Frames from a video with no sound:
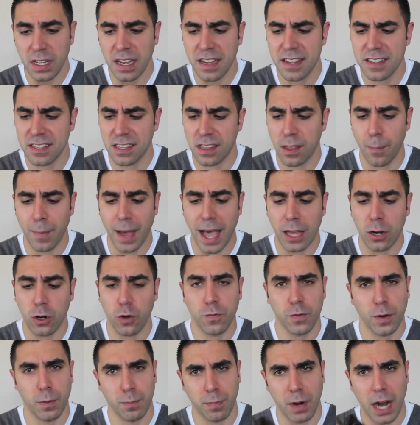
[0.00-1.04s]
It's the model
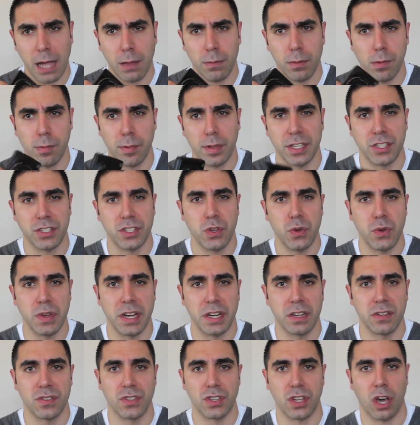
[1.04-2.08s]
from probably 2
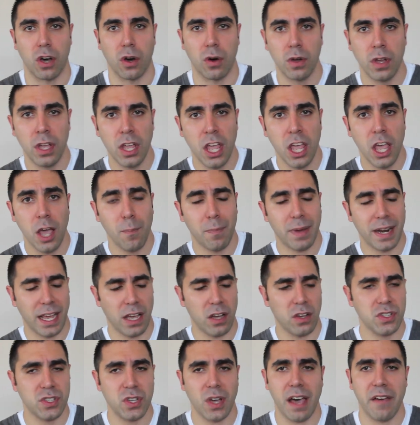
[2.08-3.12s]
years ago. But I
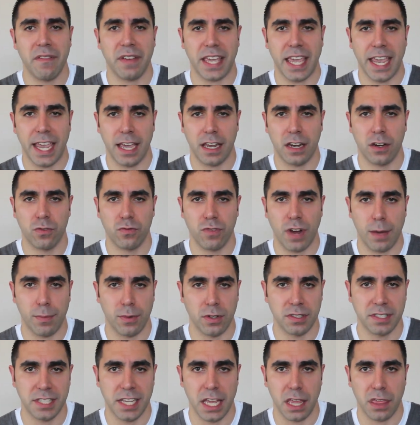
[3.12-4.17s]
also have a Canon
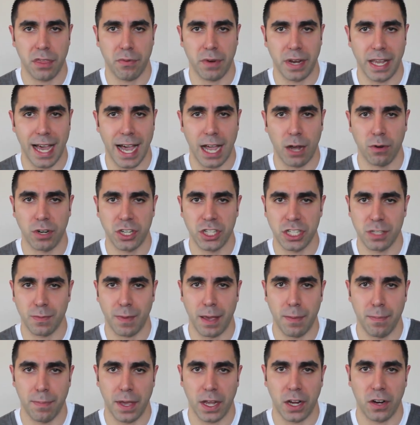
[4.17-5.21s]
Rebel T3i, which is
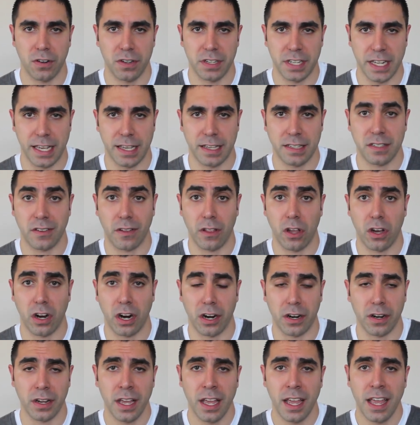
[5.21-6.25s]
my bigger
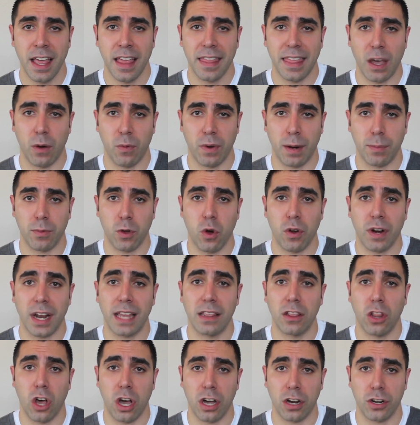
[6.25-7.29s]
DSLR, that when I'm going
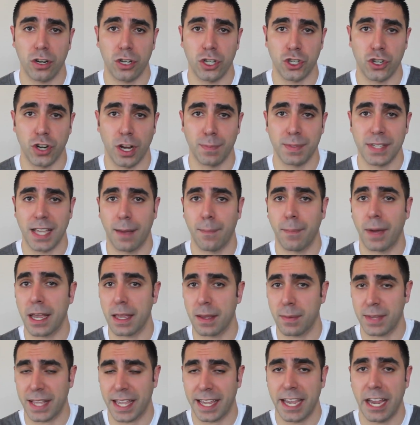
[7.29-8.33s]
on longer trips, I
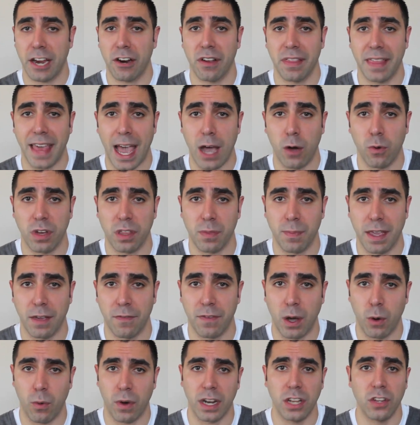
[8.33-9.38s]
might carry that with me
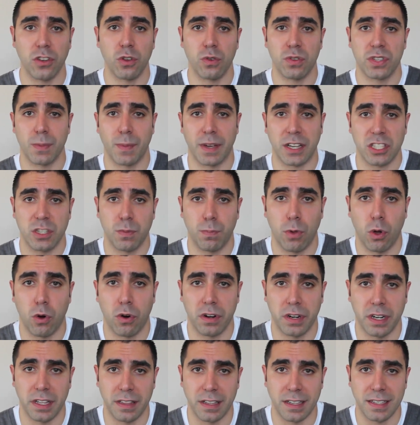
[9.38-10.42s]
if I want to do some
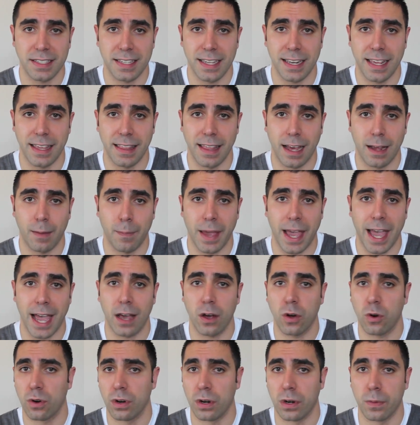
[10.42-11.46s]
exploring in the city that I'm
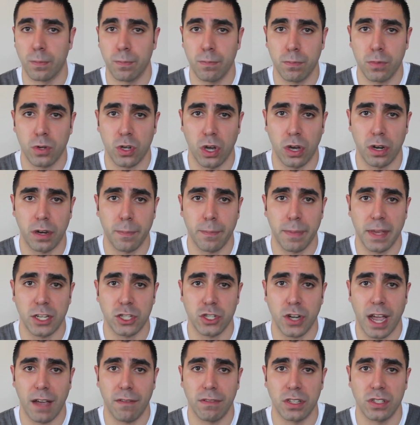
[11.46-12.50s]
at or going to be
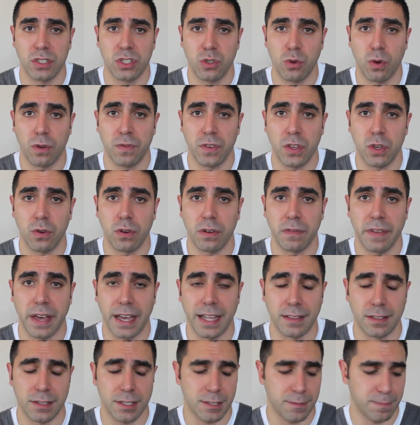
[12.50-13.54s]
traveling to a few
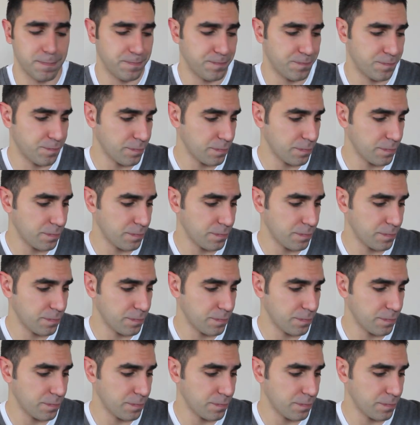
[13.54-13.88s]
events.